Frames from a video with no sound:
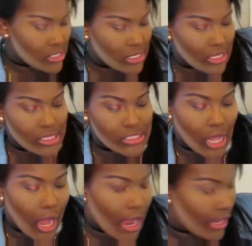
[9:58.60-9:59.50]
to take these
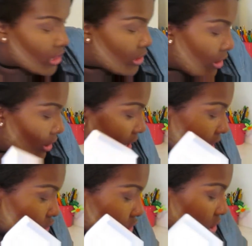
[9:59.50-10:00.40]
eye
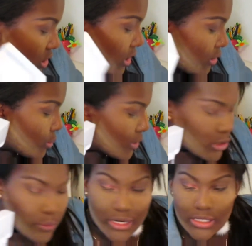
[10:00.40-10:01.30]
lashes in
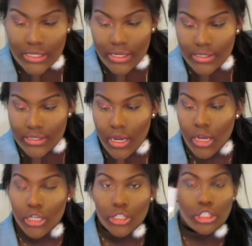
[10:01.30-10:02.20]
126.
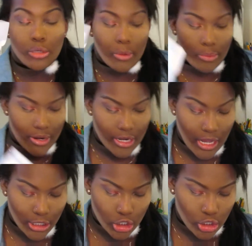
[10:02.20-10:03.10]
Super pretty
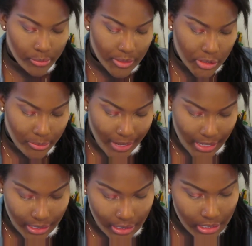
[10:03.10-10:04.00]
and super
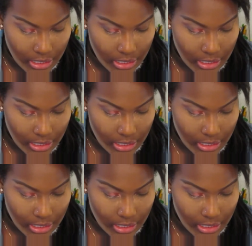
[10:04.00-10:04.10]
dramatic.